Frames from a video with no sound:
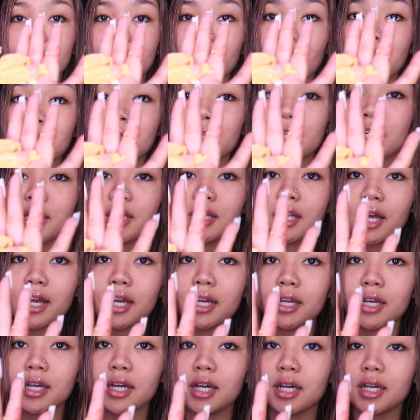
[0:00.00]
I'm gonna get
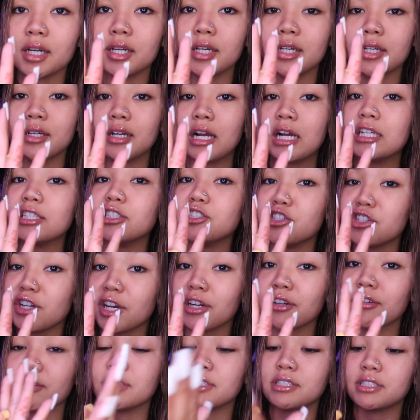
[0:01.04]
like a
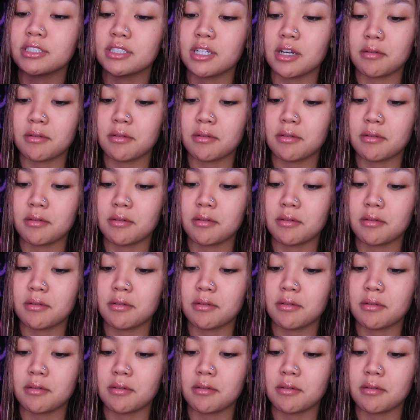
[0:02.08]
generous